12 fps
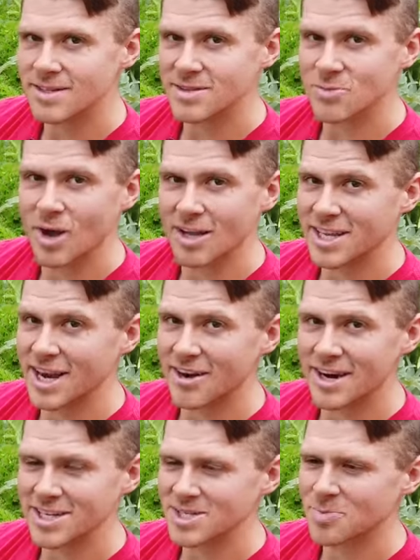This wild
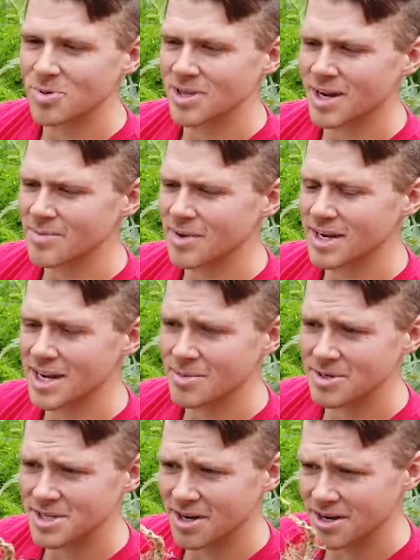carrot I just pulled out of my
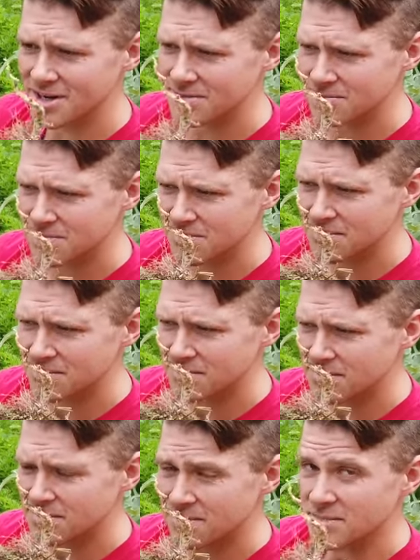neighbor's yard.
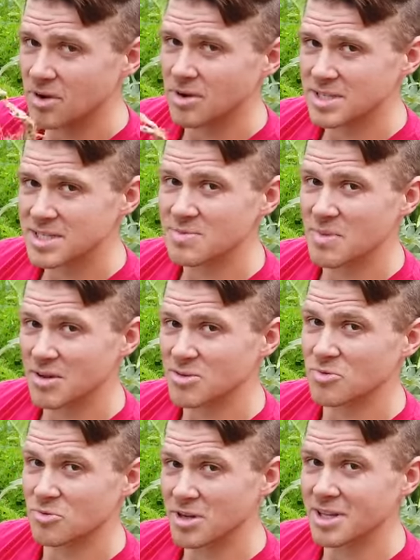Oh, it
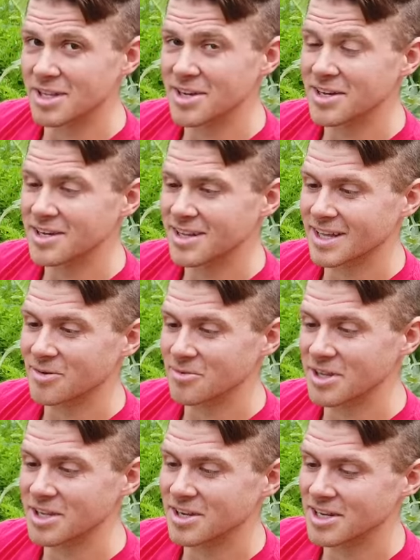smells really good, like a
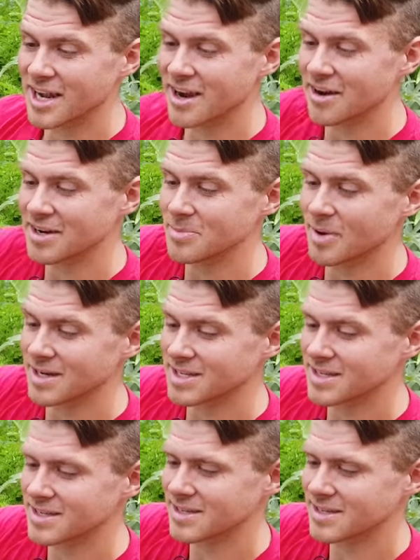really good carrot, but